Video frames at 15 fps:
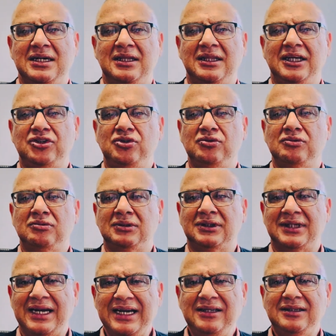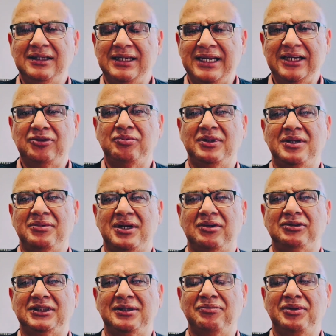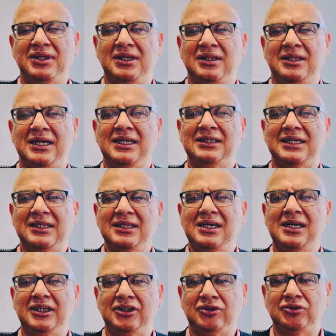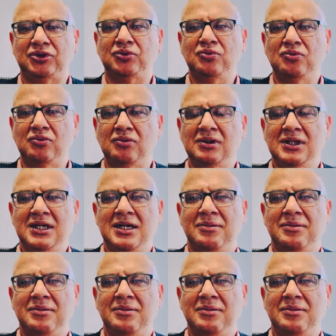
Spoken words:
That you try and connect with them around something that is unrelated to school,